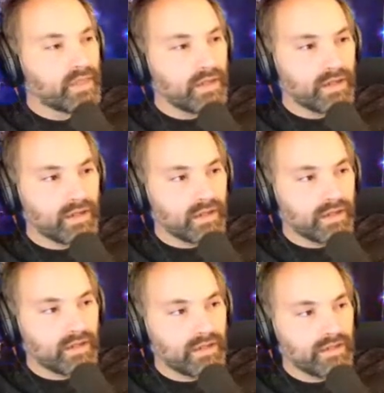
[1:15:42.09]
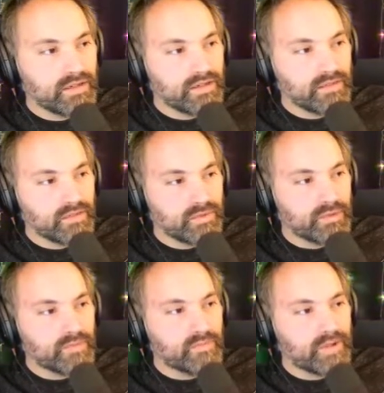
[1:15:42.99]
If you
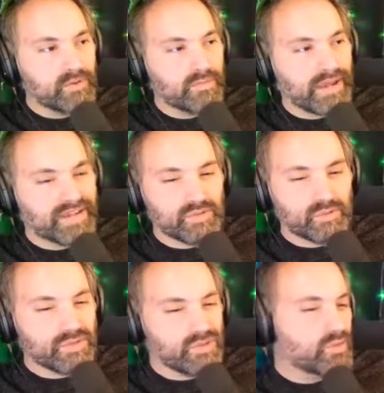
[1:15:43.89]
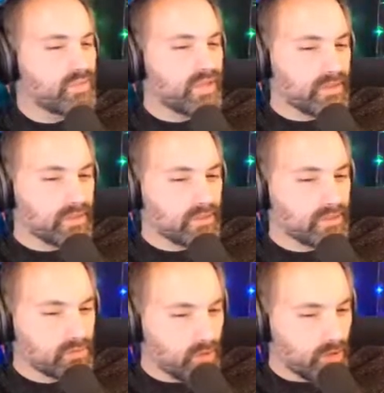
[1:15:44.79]
can remember back to when you were maybe
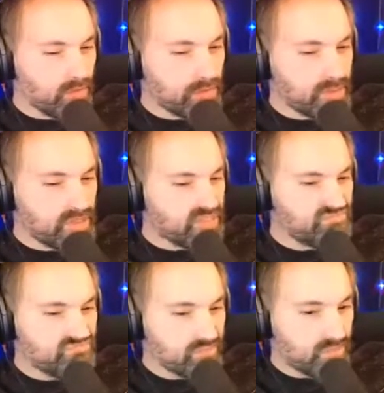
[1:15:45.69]
12, 13,